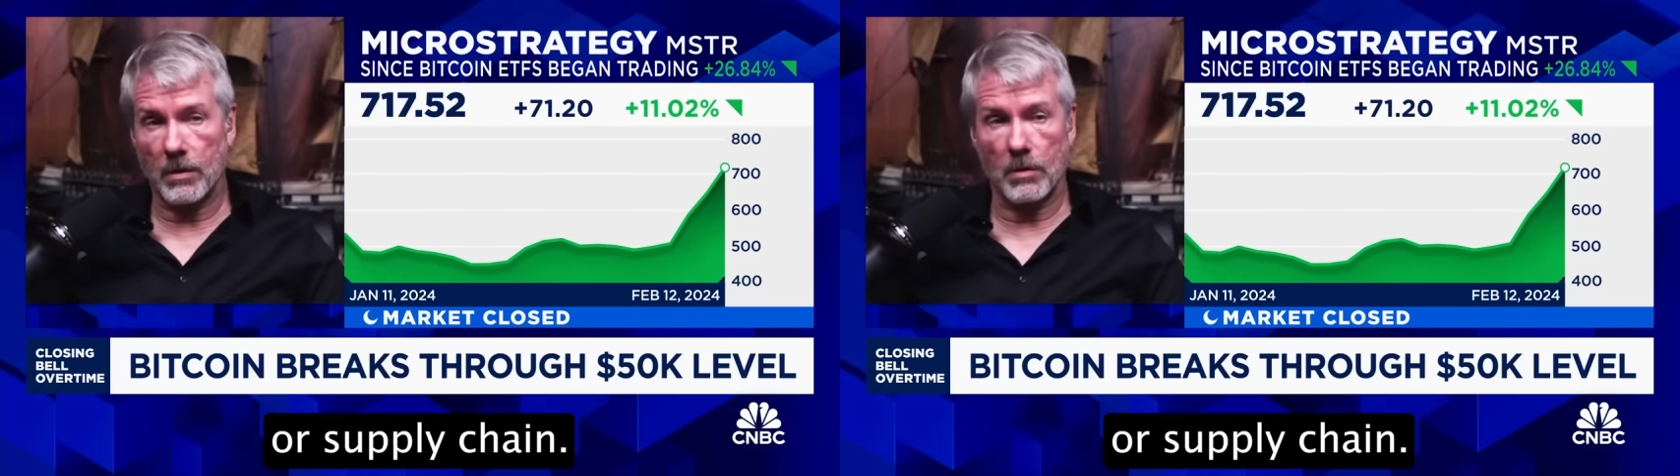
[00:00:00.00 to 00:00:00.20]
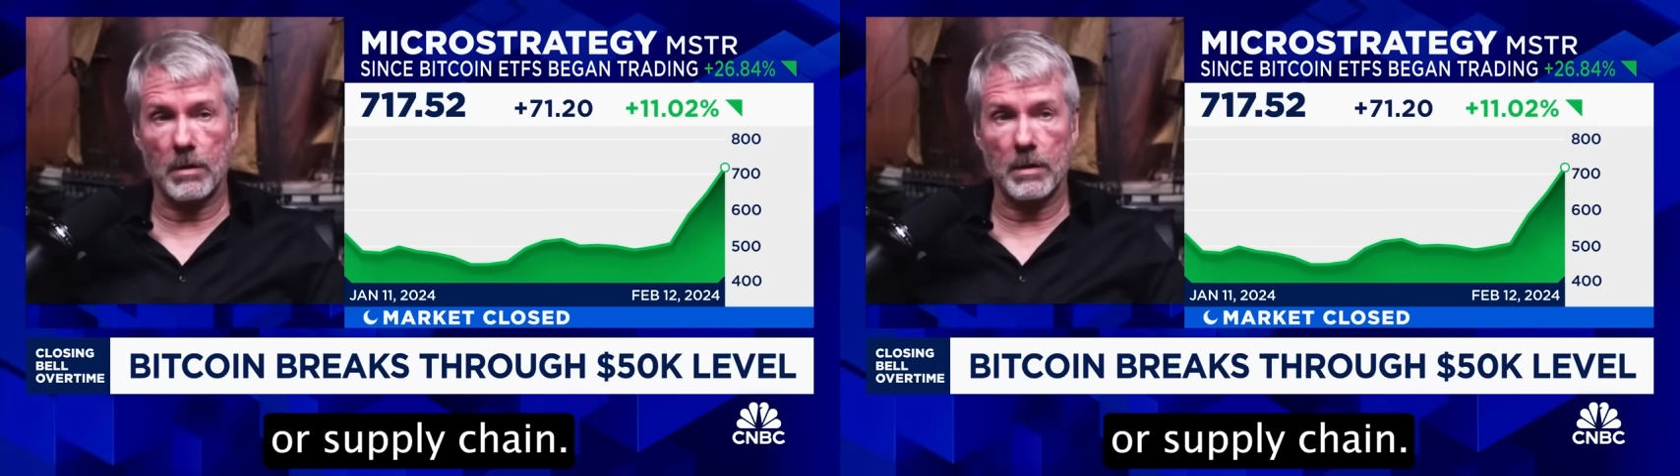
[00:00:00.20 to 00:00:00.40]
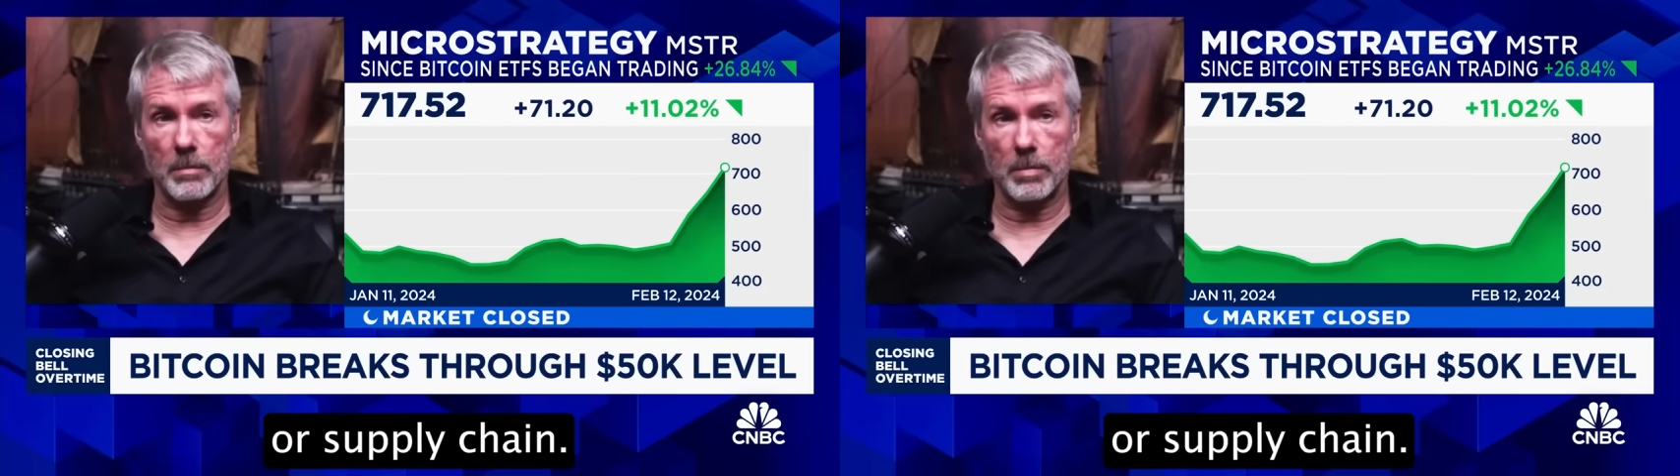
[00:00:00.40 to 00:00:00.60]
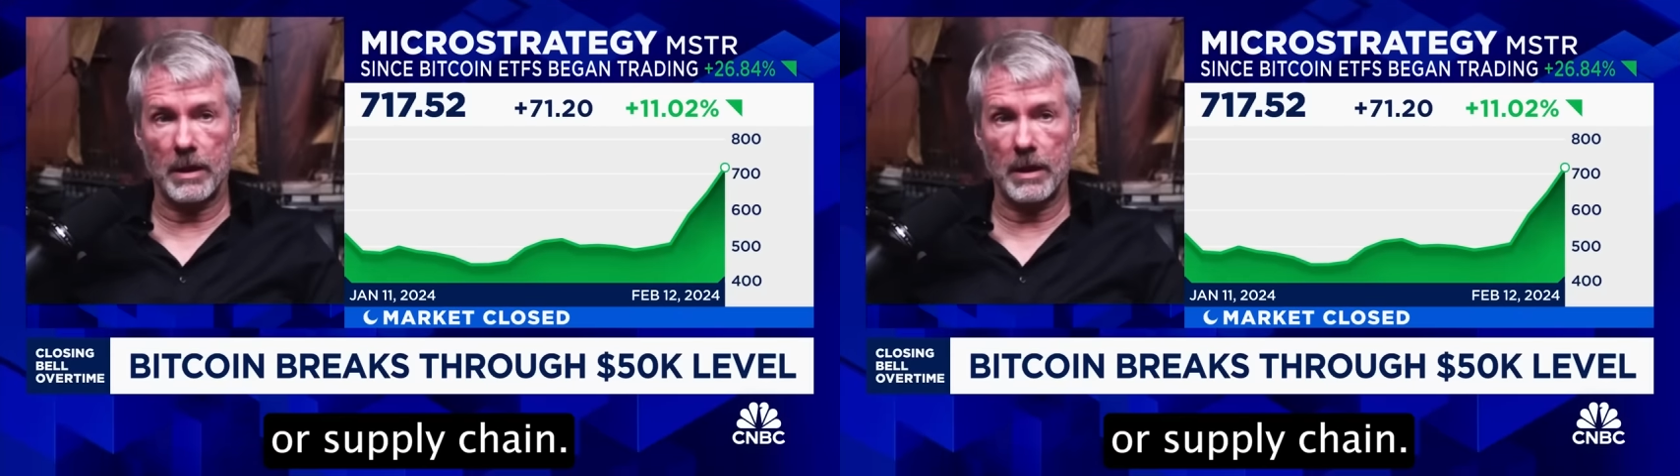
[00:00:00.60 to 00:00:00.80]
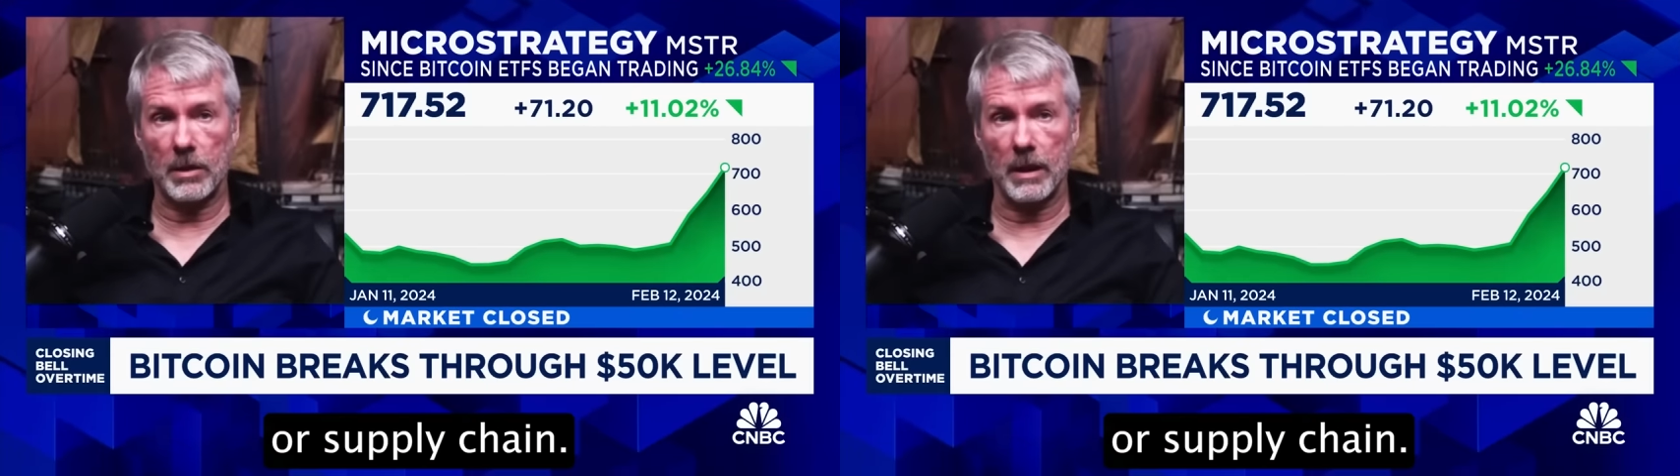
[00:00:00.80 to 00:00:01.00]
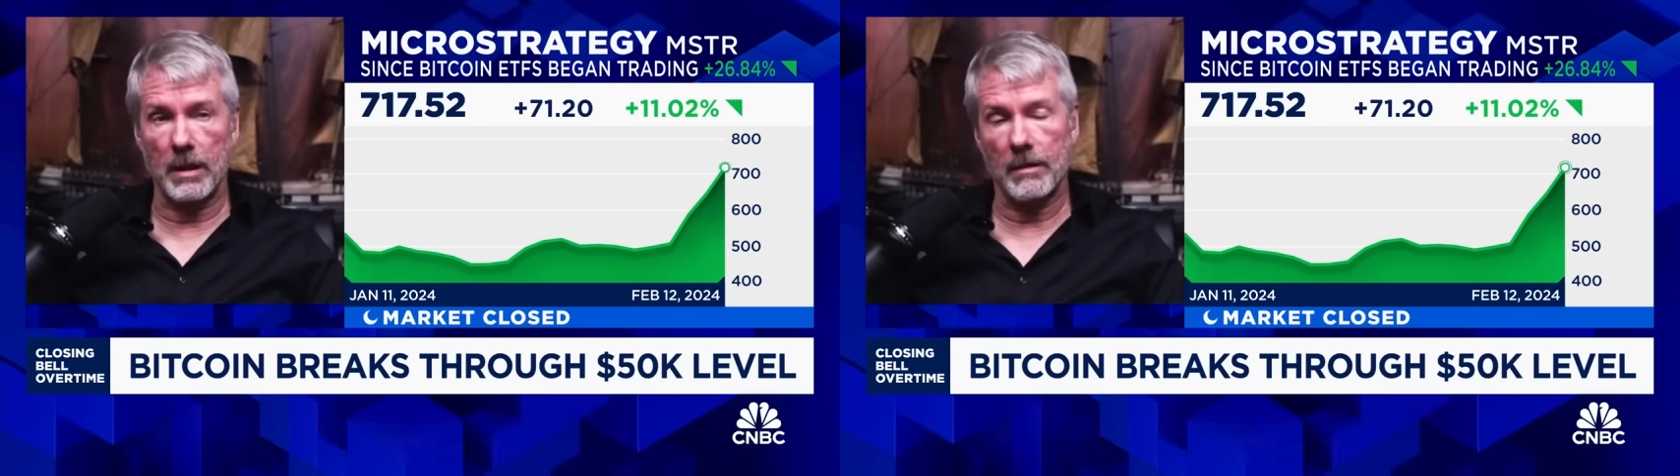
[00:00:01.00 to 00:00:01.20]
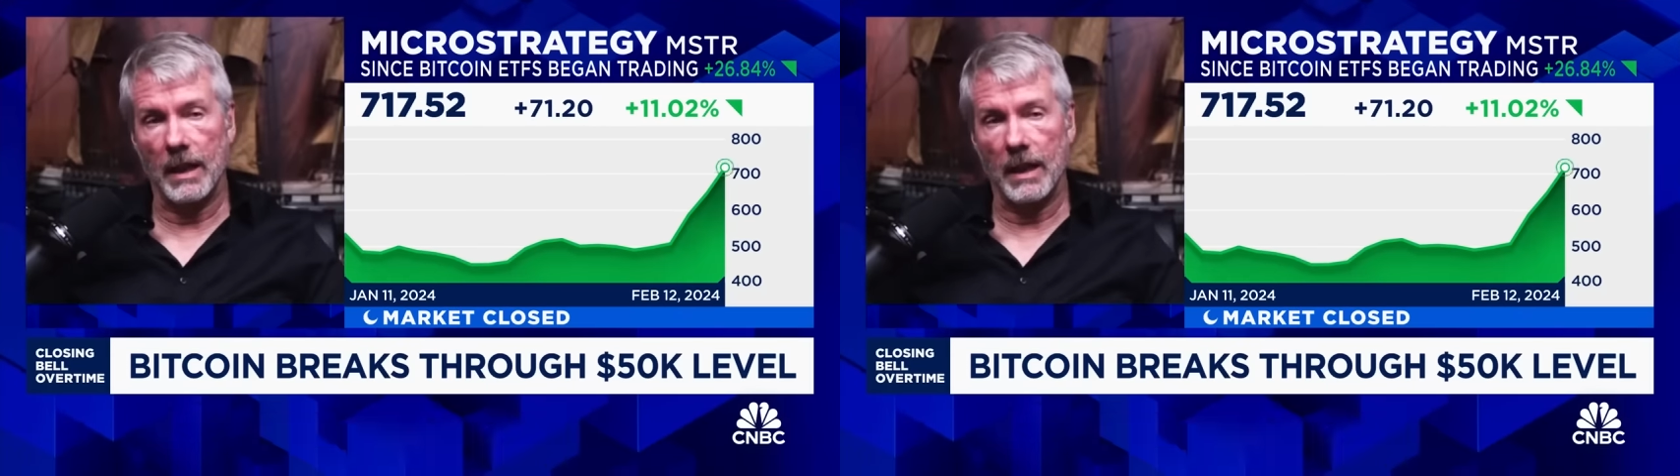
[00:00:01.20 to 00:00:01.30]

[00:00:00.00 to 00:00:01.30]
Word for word: or supply chain.